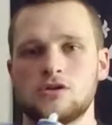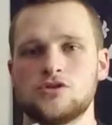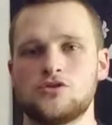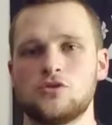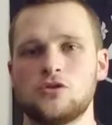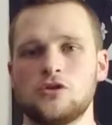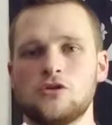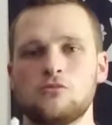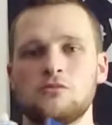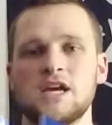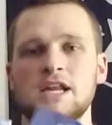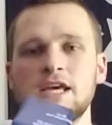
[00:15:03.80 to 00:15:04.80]
Sawyer
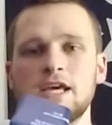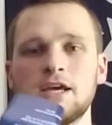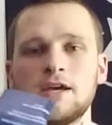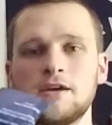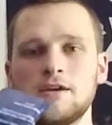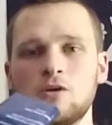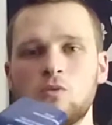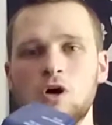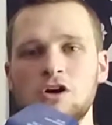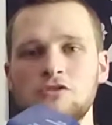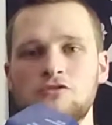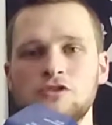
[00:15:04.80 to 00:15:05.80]
Mini
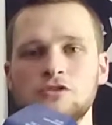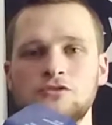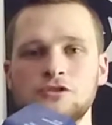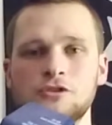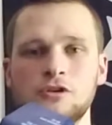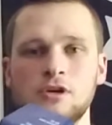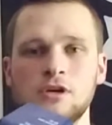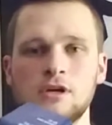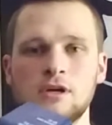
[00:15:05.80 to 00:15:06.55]
water filter.